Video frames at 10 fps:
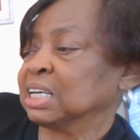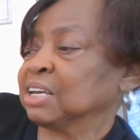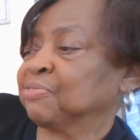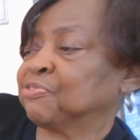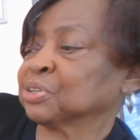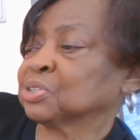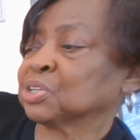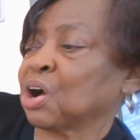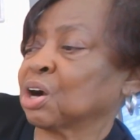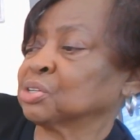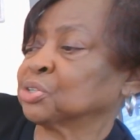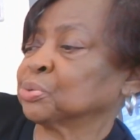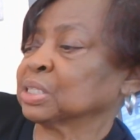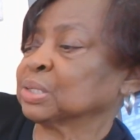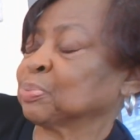It feels hard
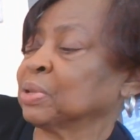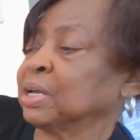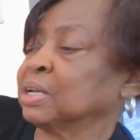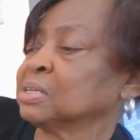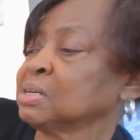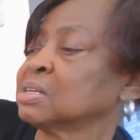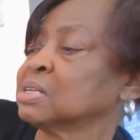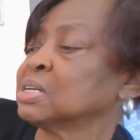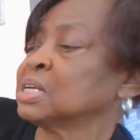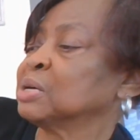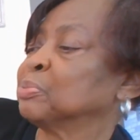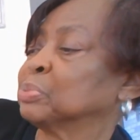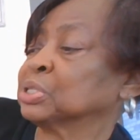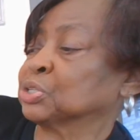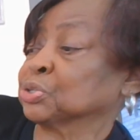to explain,
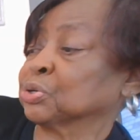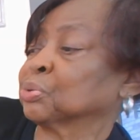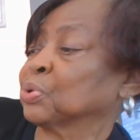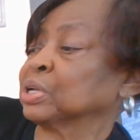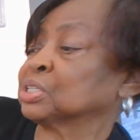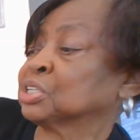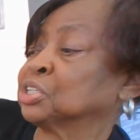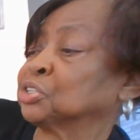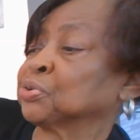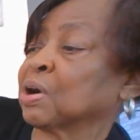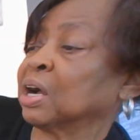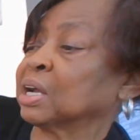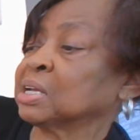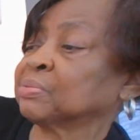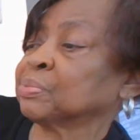but Zura wants to
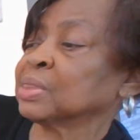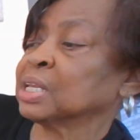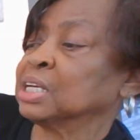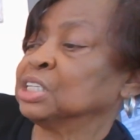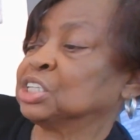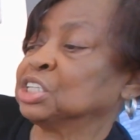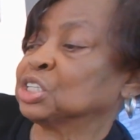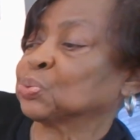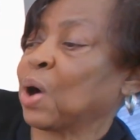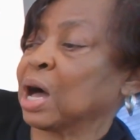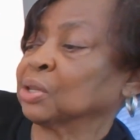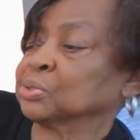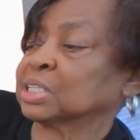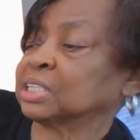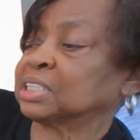try. She
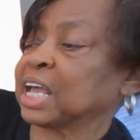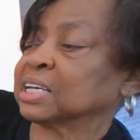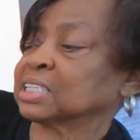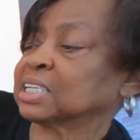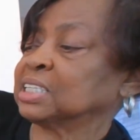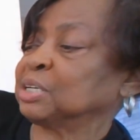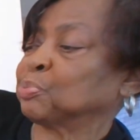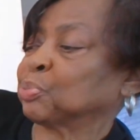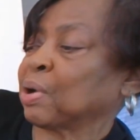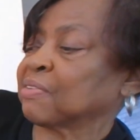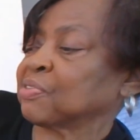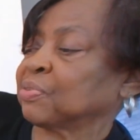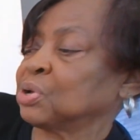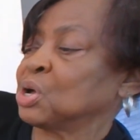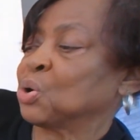swallows and takes a deep breath.
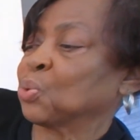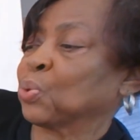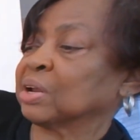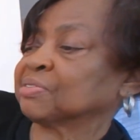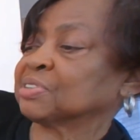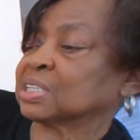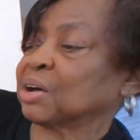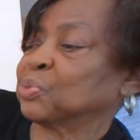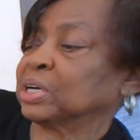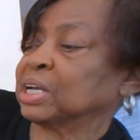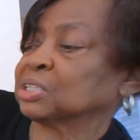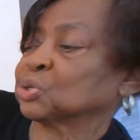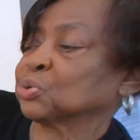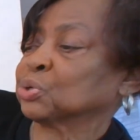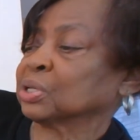What if someone at
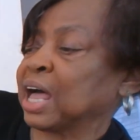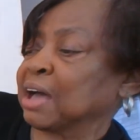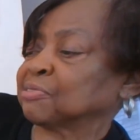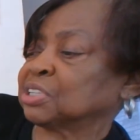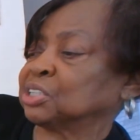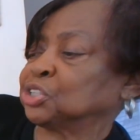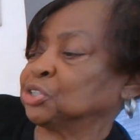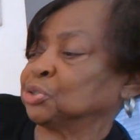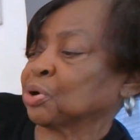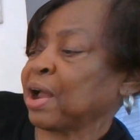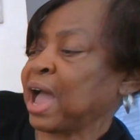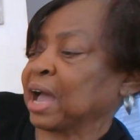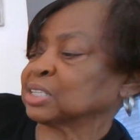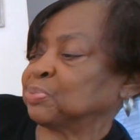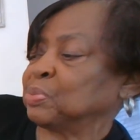school laughs at you or
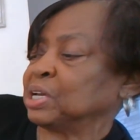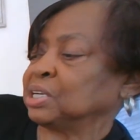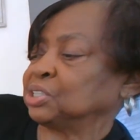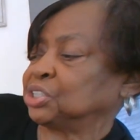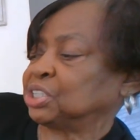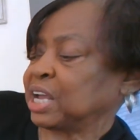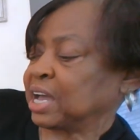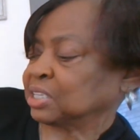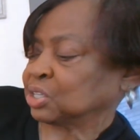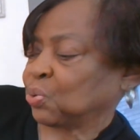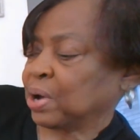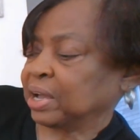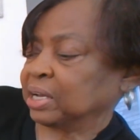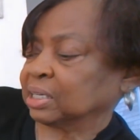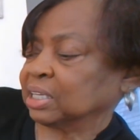acts mean? She asks
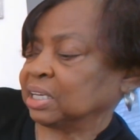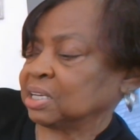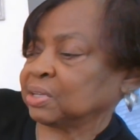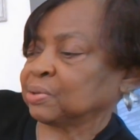quietly.